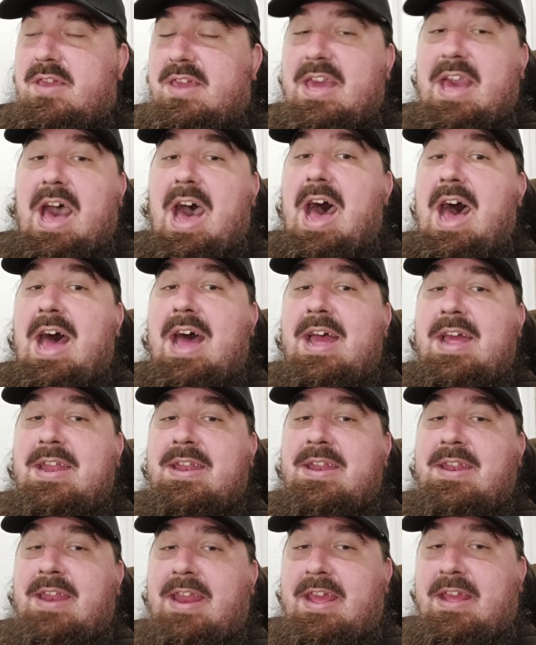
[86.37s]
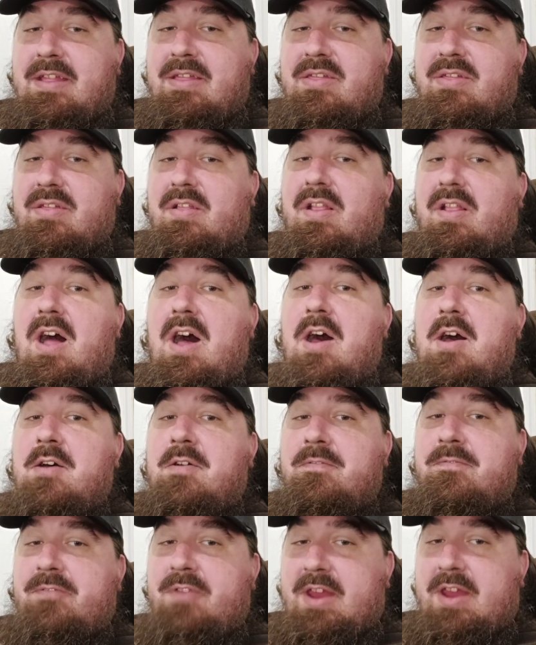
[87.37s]
God, needs
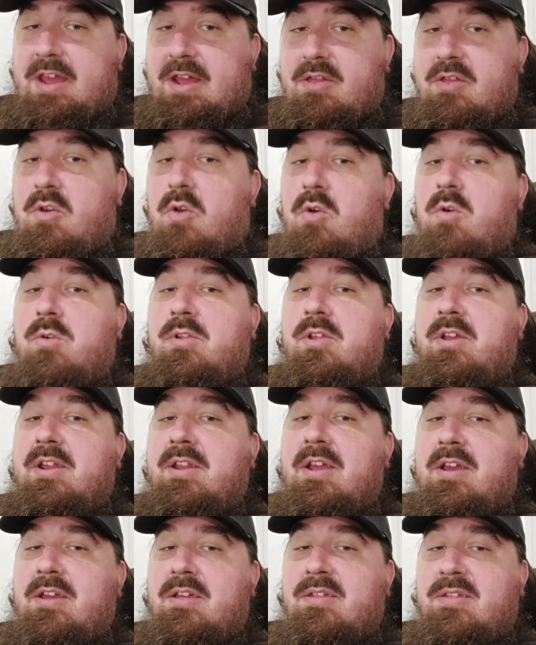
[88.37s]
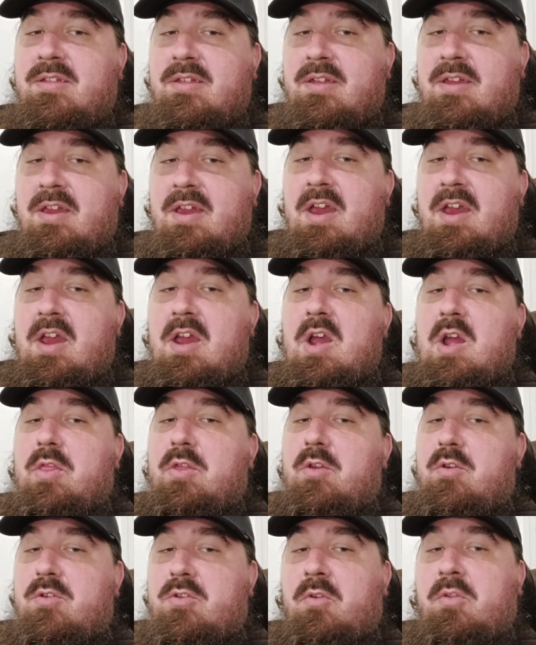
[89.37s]
love, needs holiness.
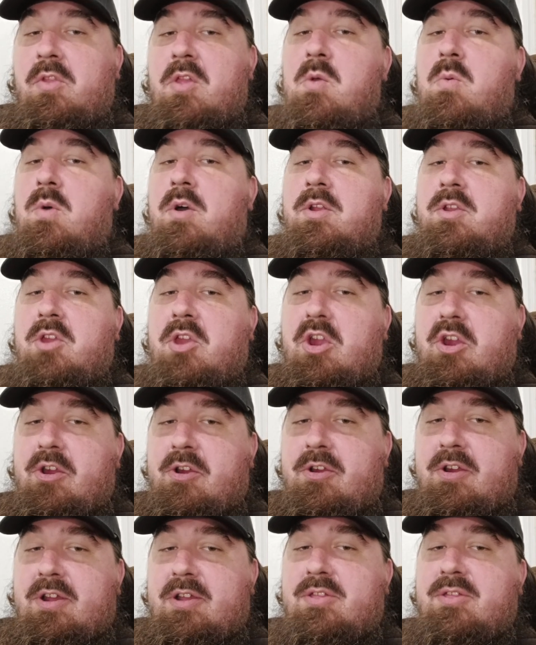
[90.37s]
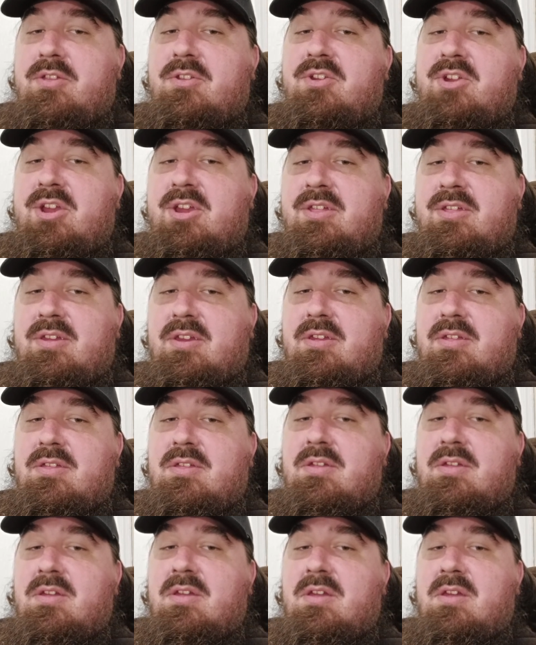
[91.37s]
There's only one cure, it's
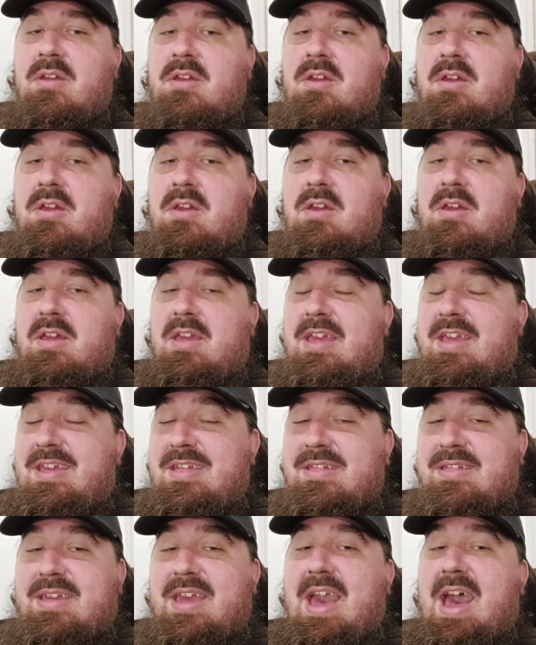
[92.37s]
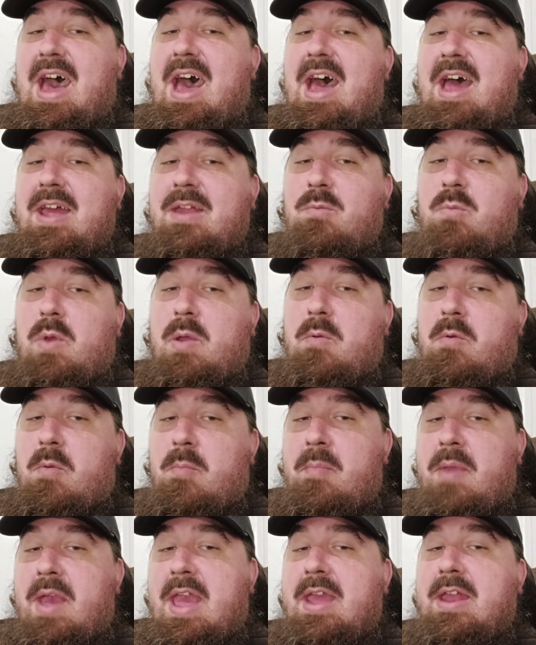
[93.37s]
Jesus. He's God. We were
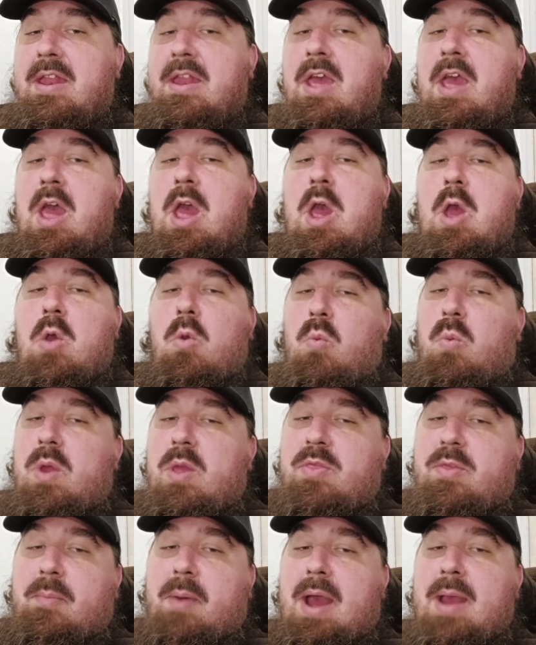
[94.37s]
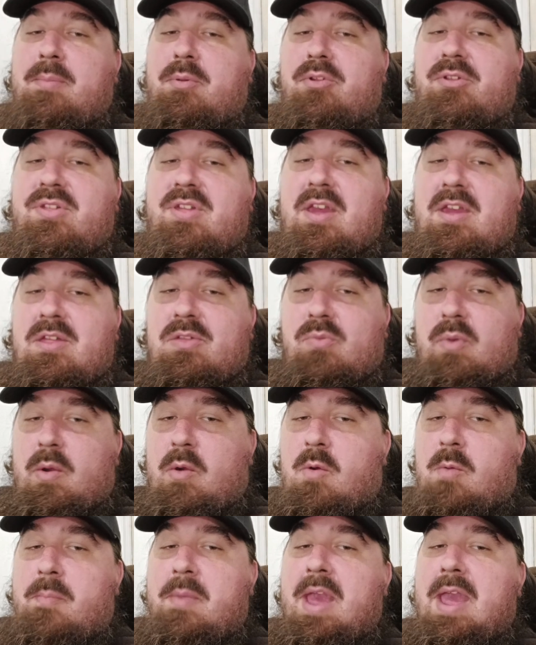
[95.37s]
made. The Bible says we
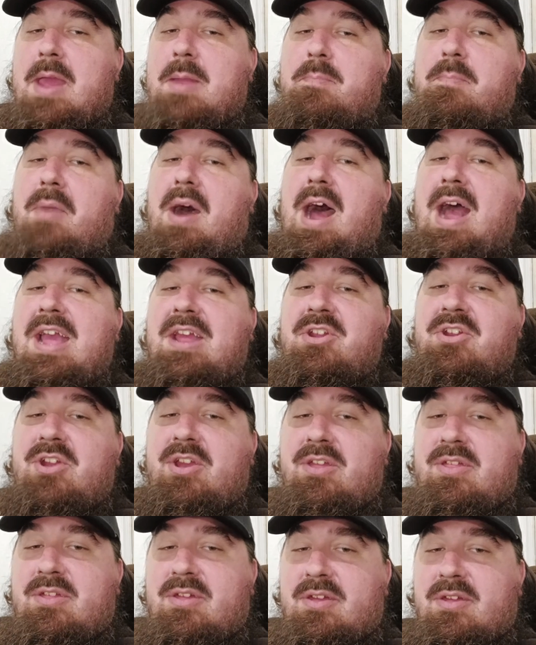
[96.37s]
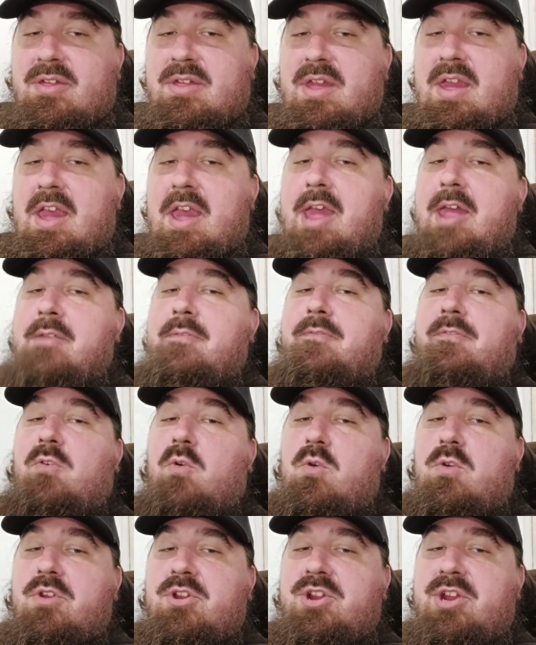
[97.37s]
were made by Jesus and
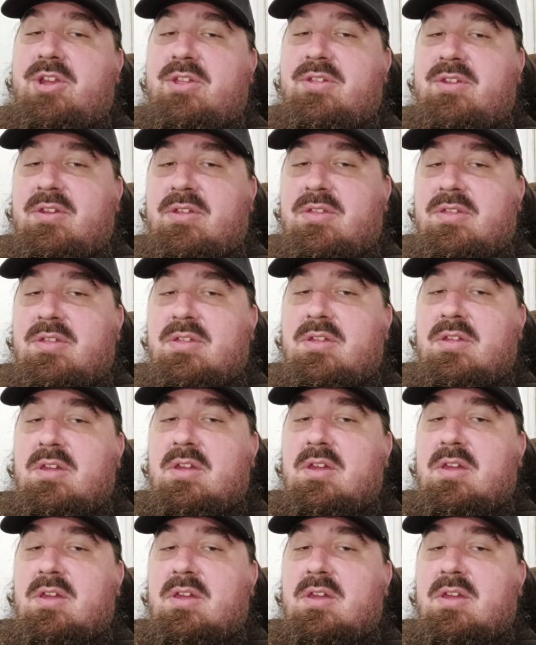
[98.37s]
for Jesus.